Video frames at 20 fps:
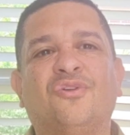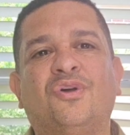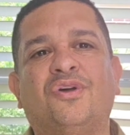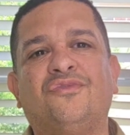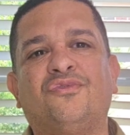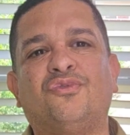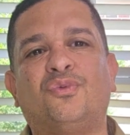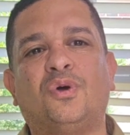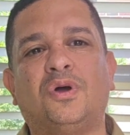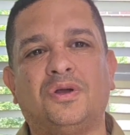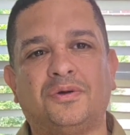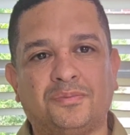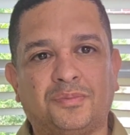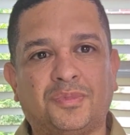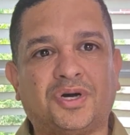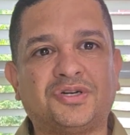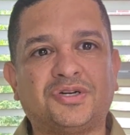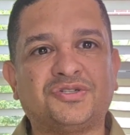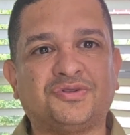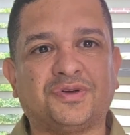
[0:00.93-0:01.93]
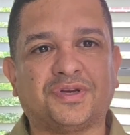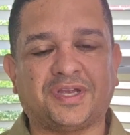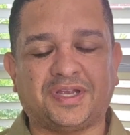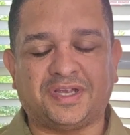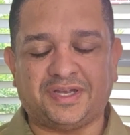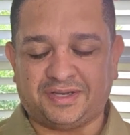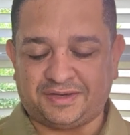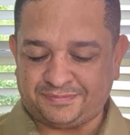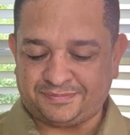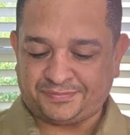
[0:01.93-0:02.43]
everyone, Marcio
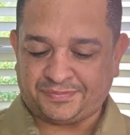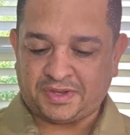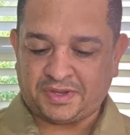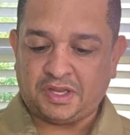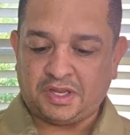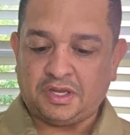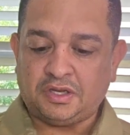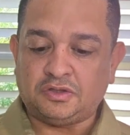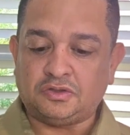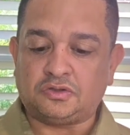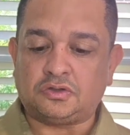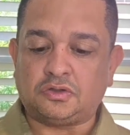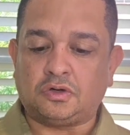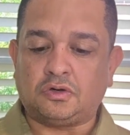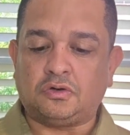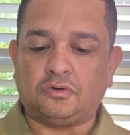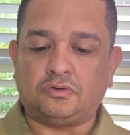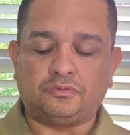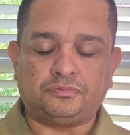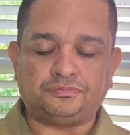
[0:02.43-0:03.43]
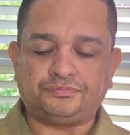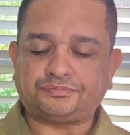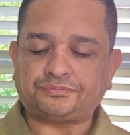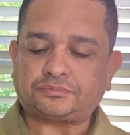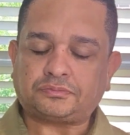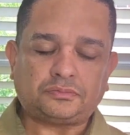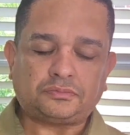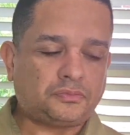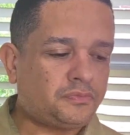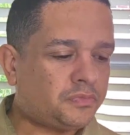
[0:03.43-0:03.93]
again. So
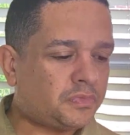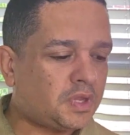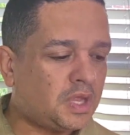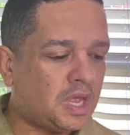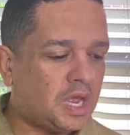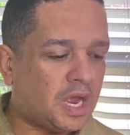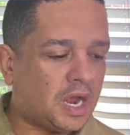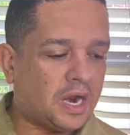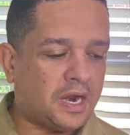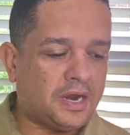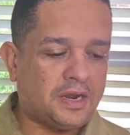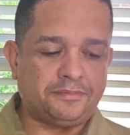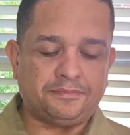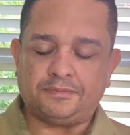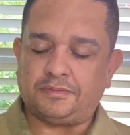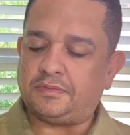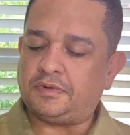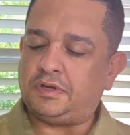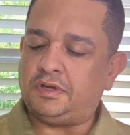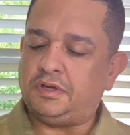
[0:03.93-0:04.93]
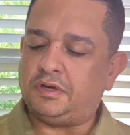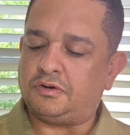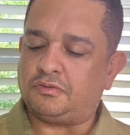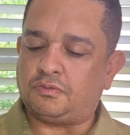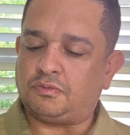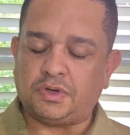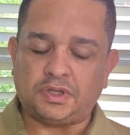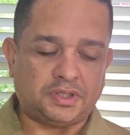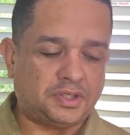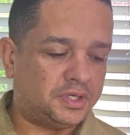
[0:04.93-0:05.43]
I'm here
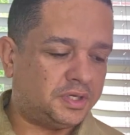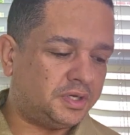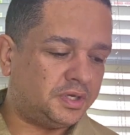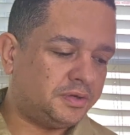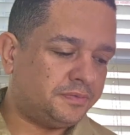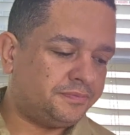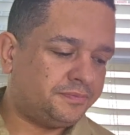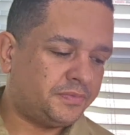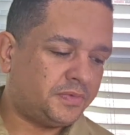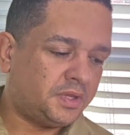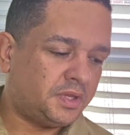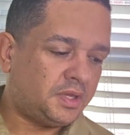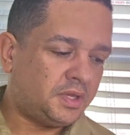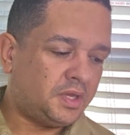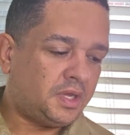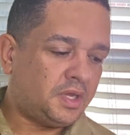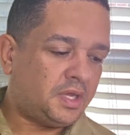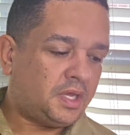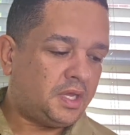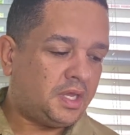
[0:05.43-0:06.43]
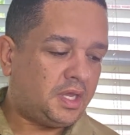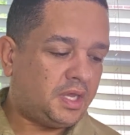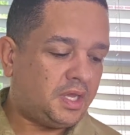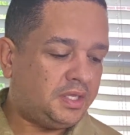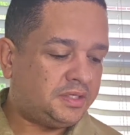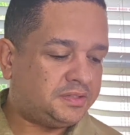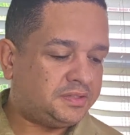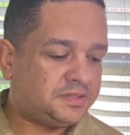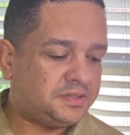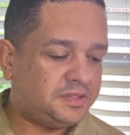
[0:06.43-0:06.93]
with the
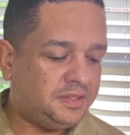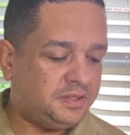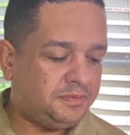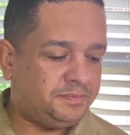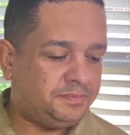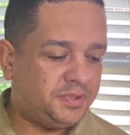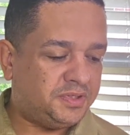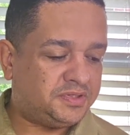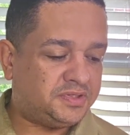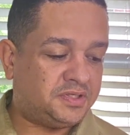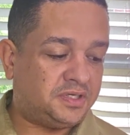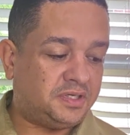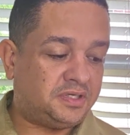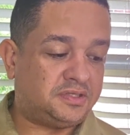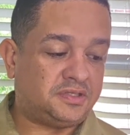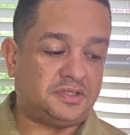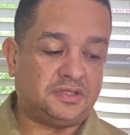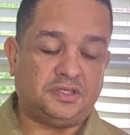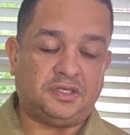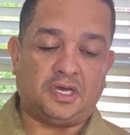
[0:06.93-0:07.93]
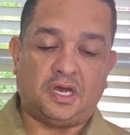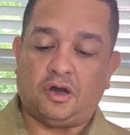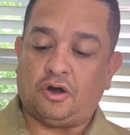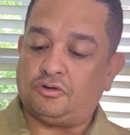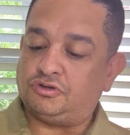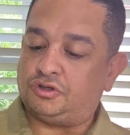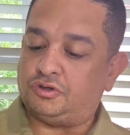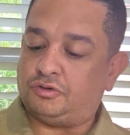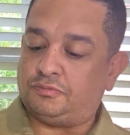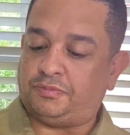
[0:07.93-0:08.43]
EYTSE P60
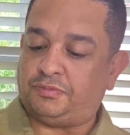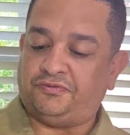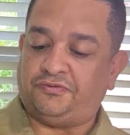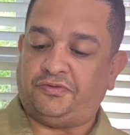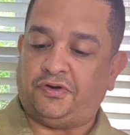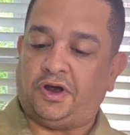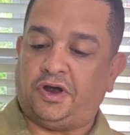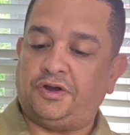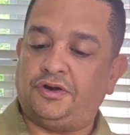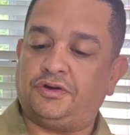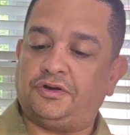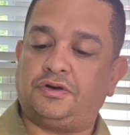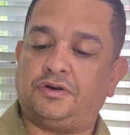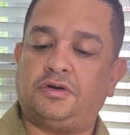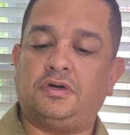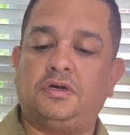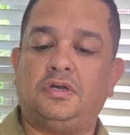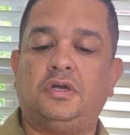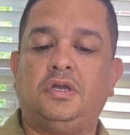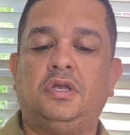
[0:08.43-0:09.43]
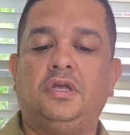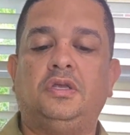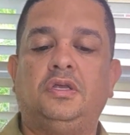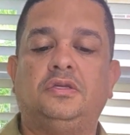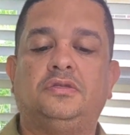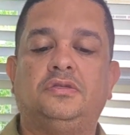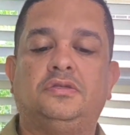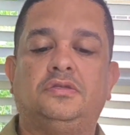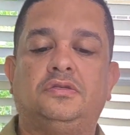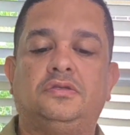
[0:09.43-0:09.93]
audio amplifier.
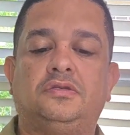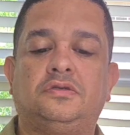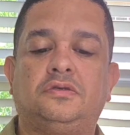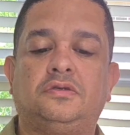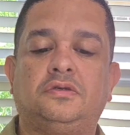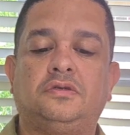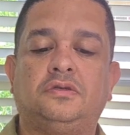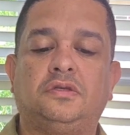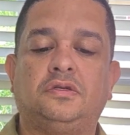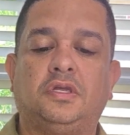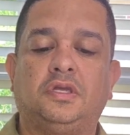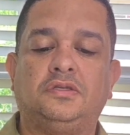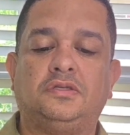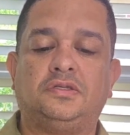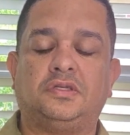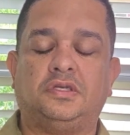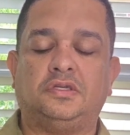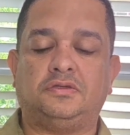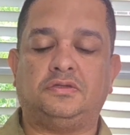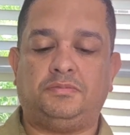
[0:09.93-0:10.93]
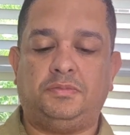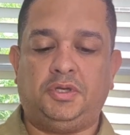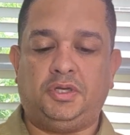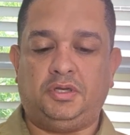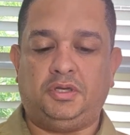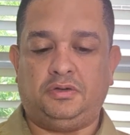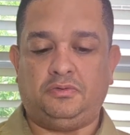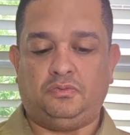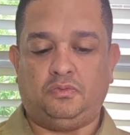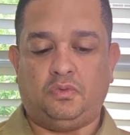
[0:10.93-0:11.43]
They sent
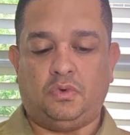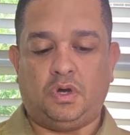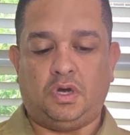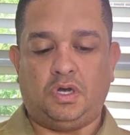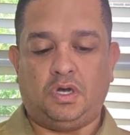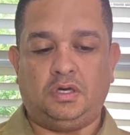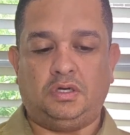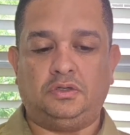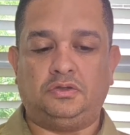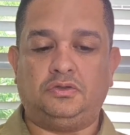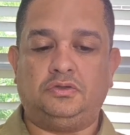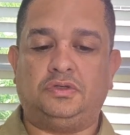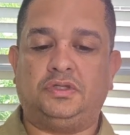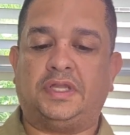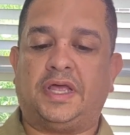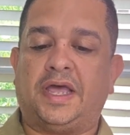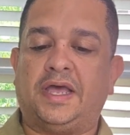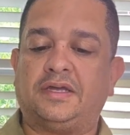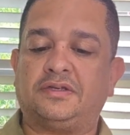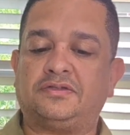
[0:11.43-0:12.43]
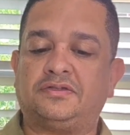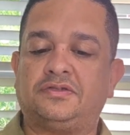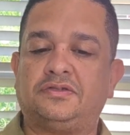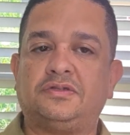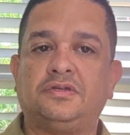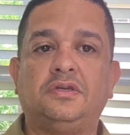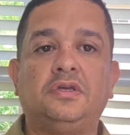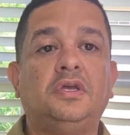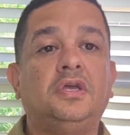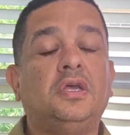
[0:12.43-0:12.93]
me one to
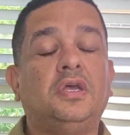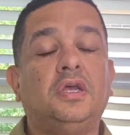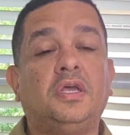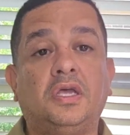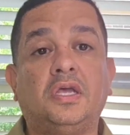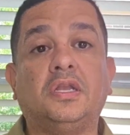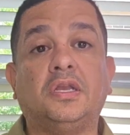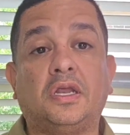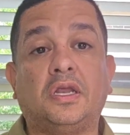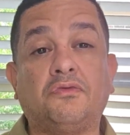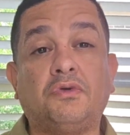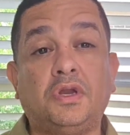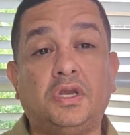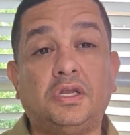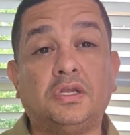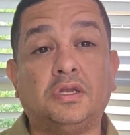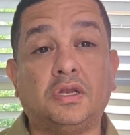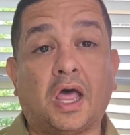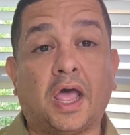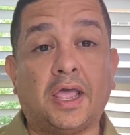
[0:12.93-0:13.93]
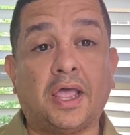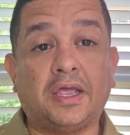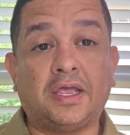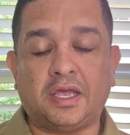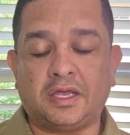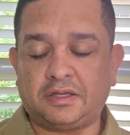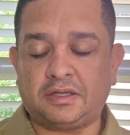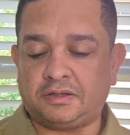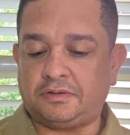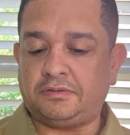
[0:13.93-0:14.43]
test, and I really like
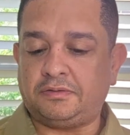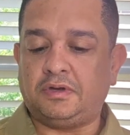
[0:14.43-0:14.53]
it.